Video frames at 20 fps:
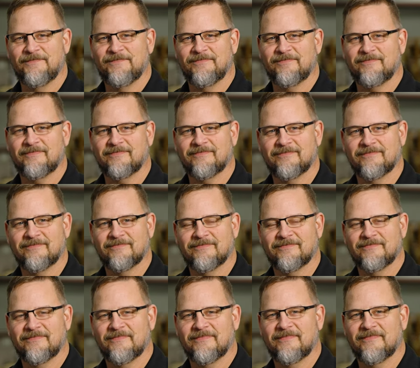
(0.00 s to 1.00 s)

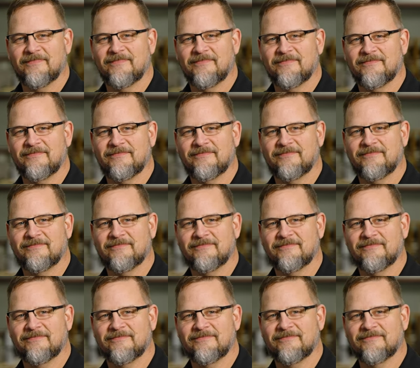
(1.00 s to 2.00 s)

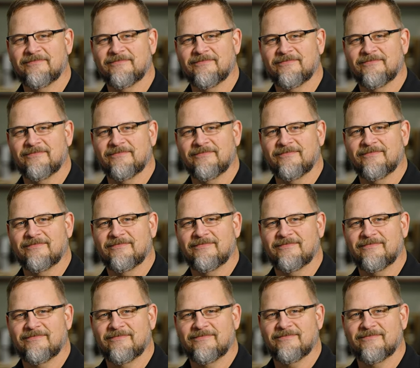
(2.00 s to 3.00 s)

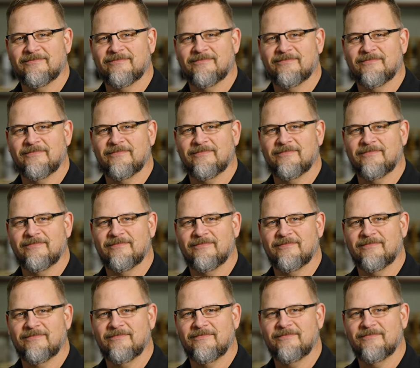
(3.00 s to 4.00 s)

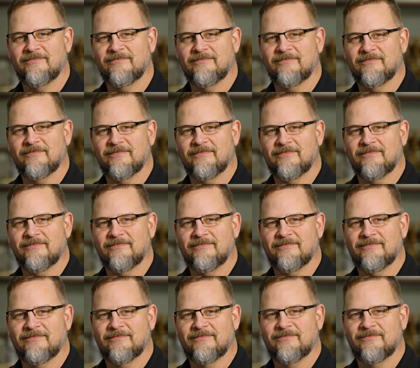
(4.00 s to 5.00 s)

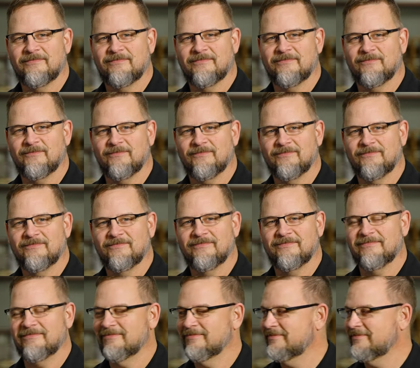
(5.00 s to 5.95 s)
No words are spoken by the person on screen.